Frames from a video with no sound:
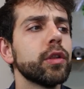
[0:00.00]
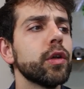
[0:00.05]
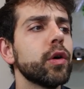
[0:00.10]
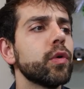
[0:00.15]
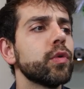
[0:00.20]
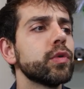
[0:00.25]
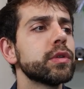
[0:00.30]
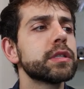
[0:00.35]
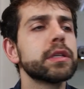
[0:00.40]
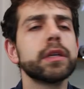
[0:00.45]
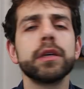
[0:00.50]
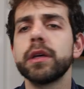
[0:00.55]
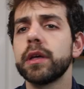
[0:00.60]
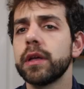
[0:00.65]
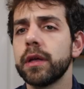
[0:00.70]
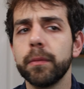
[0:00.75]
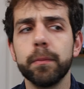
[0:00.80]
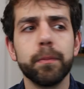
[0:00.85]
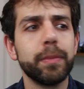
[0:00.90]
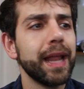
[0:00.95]
Node,
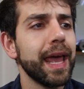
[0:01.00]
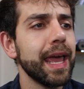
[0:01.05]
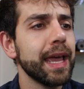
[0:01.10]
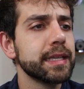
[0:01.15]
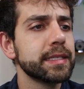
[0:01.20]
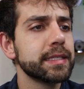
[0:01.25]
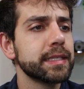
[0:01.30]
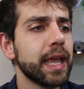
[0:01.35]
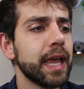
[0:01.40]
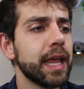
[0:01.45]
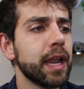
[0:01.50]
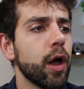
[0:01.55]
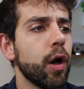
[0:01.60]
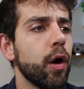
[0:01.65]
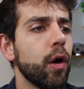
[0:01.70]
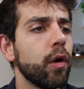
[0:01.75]
Plex and